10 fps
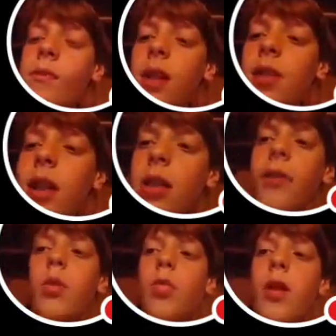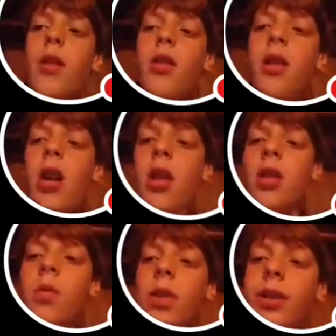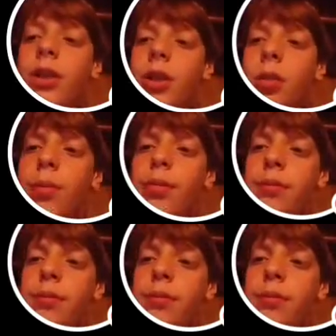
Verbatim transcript: was kind of a weird, awkward jump.